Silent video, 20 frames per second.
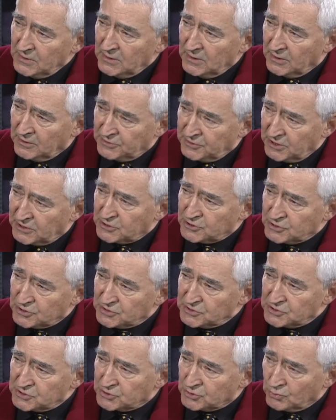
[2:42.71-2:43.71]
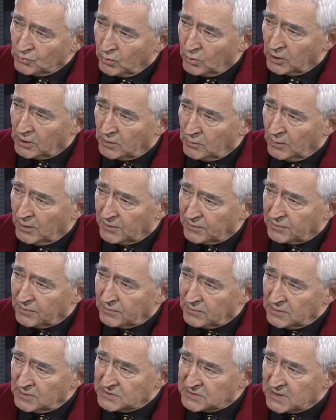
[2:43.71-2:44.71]
addictions to work with
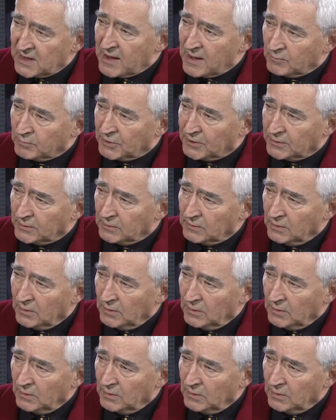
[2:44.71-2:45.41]
is gambling.